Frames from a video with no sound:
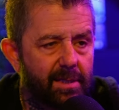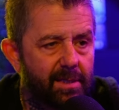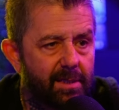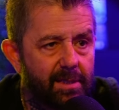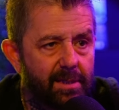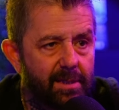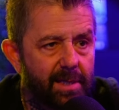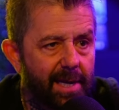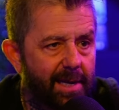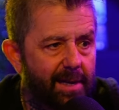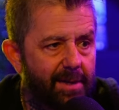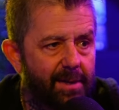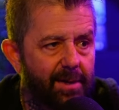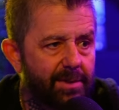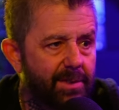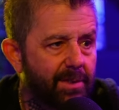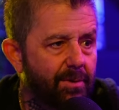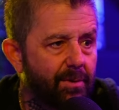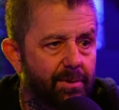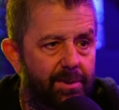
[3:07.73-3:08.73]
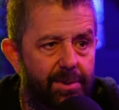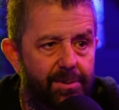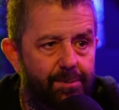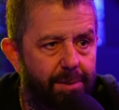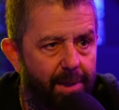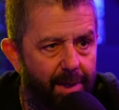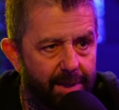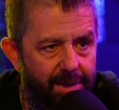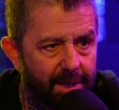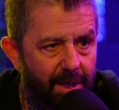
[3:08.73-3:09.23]
list is Guns N' Roses
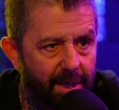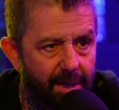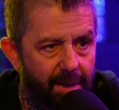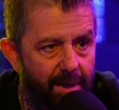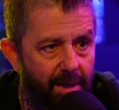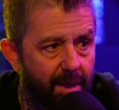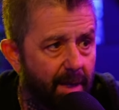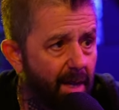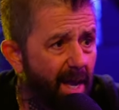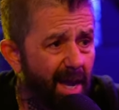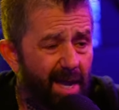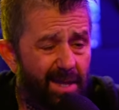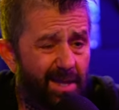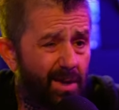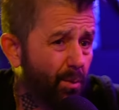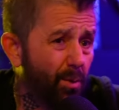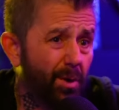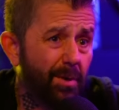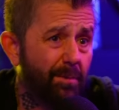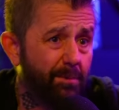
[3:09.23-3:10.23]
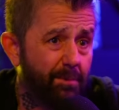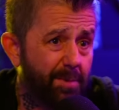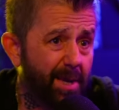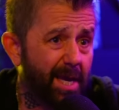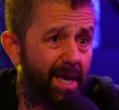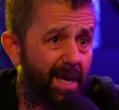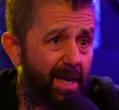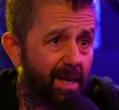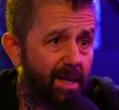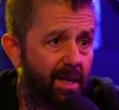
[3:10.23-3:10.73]
plus anything, and they weren't
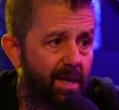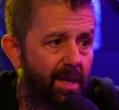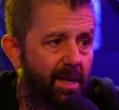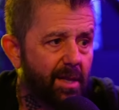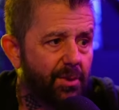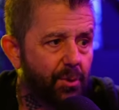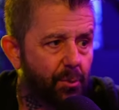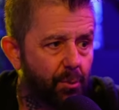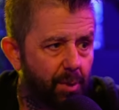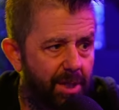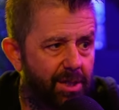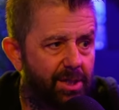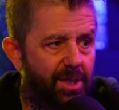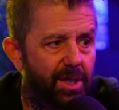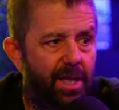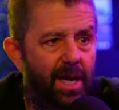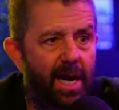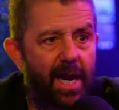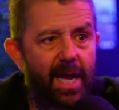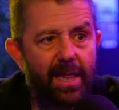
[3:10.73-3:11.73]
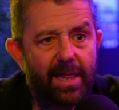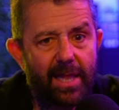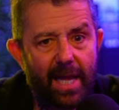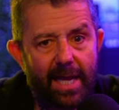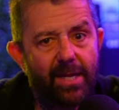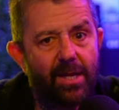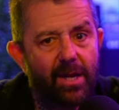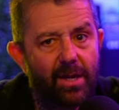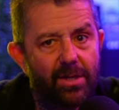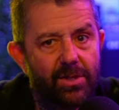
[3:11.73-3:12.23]
big. The reason that I
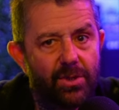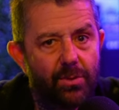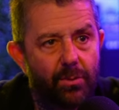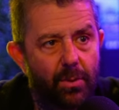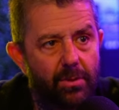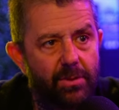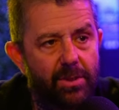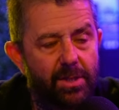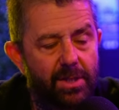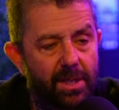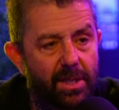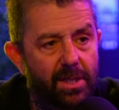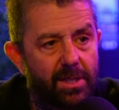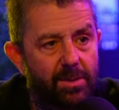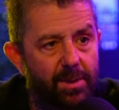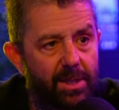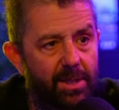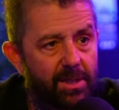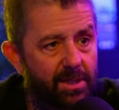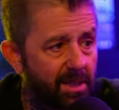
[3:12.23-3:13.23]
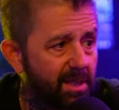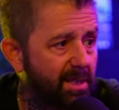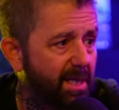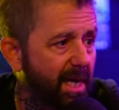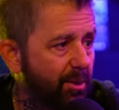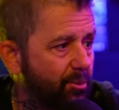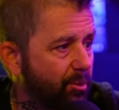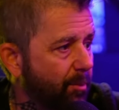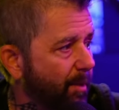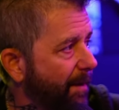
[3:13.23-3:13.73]
let Guns N' Roses in is because these
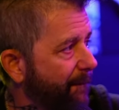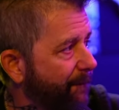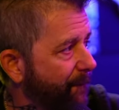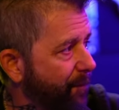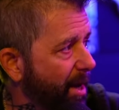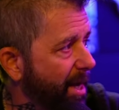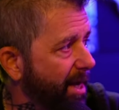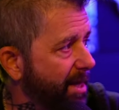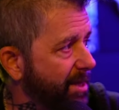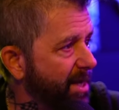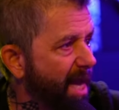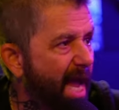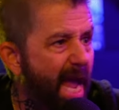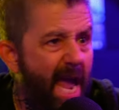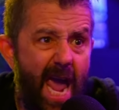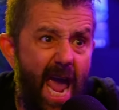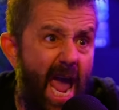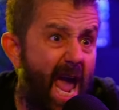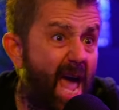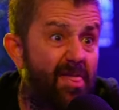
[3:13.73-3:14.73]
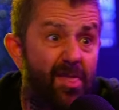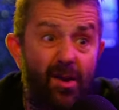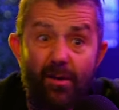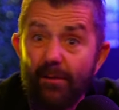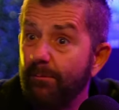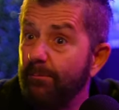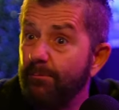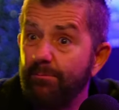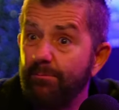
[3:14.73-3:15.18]
guys were my friends, and they're